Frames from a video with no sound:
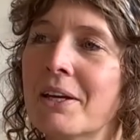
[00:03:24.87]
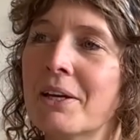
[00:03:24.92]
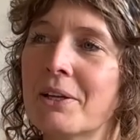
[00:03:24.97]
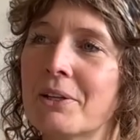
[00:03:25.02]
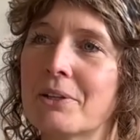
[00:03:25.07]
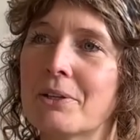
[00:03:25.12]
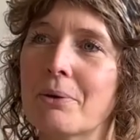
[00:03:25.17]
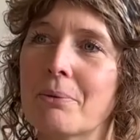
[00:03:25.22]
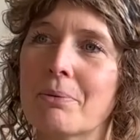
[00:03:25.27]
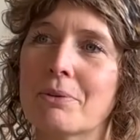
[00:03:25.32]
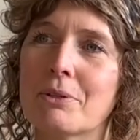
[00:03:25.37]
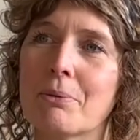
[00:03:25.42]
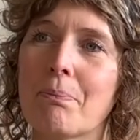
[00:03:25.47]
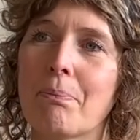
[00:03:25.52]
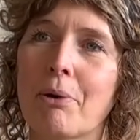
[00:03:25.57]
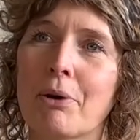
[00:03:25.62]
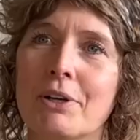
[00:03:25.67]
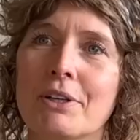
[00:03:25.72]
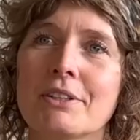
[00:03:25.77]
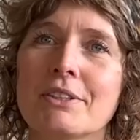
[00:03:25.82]
The
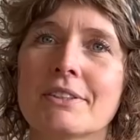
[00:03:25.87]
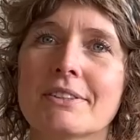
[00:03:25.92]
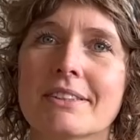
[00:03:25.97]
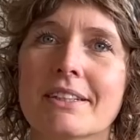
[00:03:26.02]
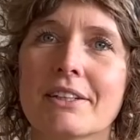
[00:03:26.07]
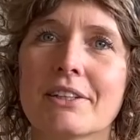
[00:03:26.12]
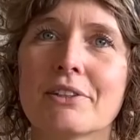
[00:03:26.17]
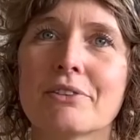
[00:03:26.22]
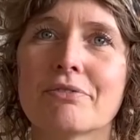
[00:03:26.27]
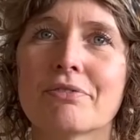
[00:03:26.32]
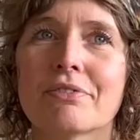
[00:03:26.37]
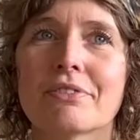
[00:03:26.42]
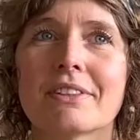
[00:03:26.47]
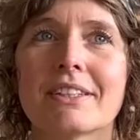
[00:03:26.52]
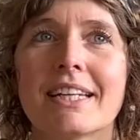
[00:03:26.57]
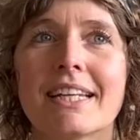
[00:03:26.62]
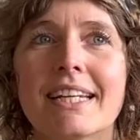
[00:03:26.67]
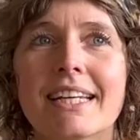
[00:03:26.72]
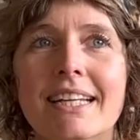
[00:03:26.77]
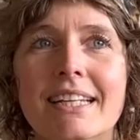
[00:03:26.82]
point of
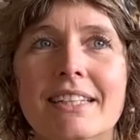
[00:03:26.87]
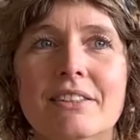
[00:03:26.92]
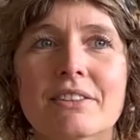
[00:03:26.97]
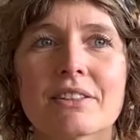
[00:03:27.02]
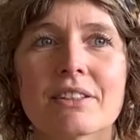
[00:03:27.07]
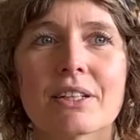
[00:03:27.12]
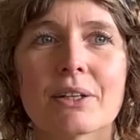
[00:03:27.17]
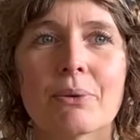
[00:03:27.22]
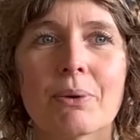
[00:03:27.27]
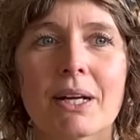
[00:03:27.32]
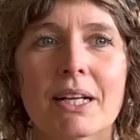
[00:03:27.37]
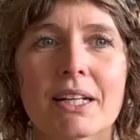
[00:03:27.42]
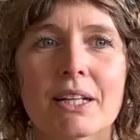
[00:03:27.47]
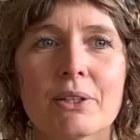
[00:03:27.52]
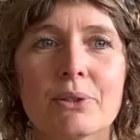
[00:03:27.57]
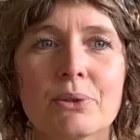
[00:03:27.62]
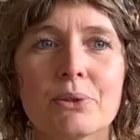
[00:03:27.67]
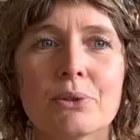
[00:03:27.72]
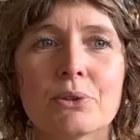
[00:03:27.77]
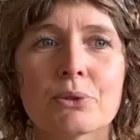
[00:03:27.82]
knitting it quite
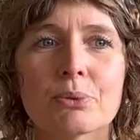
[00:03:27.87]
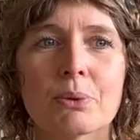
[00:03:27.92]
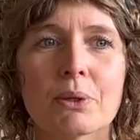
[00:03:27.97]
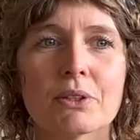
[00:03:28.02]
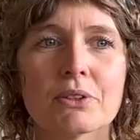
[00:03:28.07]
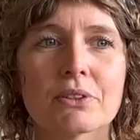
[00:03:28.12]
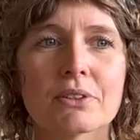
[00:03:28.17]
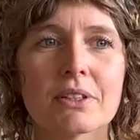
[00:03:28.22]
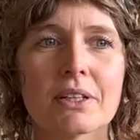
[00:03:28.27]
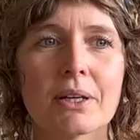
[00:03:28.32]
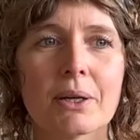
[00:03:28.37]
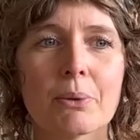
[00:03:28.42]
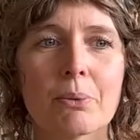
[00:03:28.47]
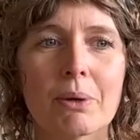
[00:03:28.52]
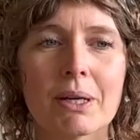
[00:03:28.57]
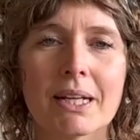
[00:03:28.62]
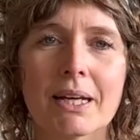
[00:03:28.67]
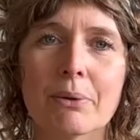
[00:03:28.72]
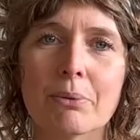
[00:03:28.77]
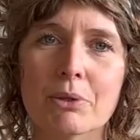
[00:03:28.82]
loose was
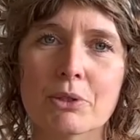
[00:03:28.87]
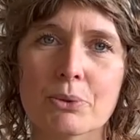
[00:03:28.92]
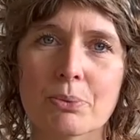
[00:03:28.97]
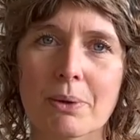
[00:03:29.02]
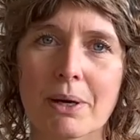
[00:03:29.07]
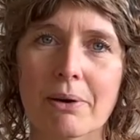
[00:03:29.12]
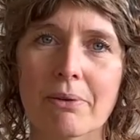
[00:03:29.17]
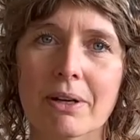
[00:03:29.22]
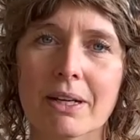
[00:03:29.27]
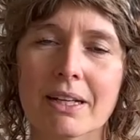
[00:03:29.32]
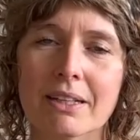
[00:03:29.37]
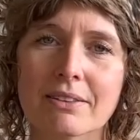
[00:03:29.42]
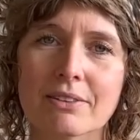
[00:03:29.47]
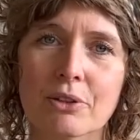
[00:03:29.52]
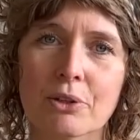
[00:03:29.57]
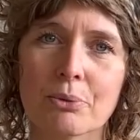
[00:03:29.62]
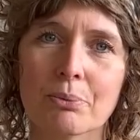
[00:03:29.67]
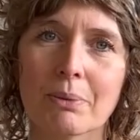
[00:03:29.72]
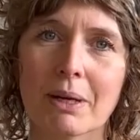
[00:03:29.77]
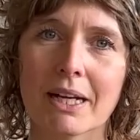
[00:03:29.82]
when I was wearing it
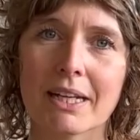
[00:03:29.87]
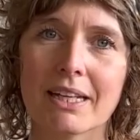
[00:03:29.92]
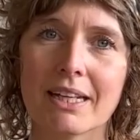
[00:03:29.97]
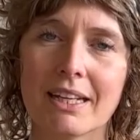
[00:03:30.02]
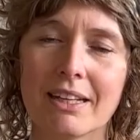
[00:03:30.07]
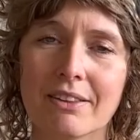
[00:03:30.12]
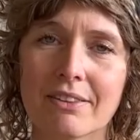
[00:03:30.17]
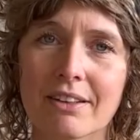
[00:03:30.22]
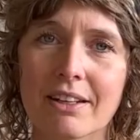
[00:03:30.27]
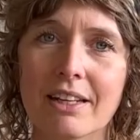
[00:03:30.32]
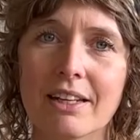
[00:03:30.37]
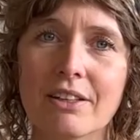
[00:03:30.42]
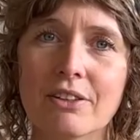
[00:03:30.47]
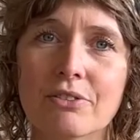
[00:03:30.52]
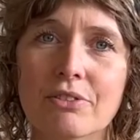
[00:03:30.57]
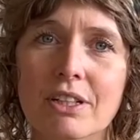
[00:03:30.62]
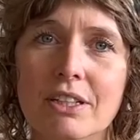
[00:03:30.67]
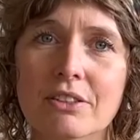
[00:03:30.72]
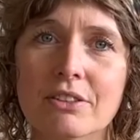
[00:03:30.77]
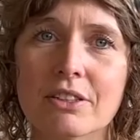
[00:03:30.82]
on my hinterland
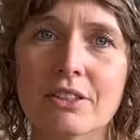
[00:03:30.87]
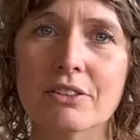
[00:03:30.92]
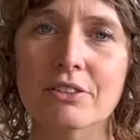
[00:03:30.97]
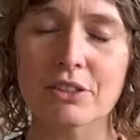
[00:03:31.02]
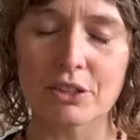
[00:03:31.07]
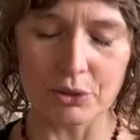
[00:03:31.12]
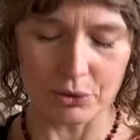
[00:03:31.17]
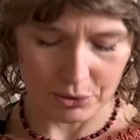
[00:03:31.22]
dresses,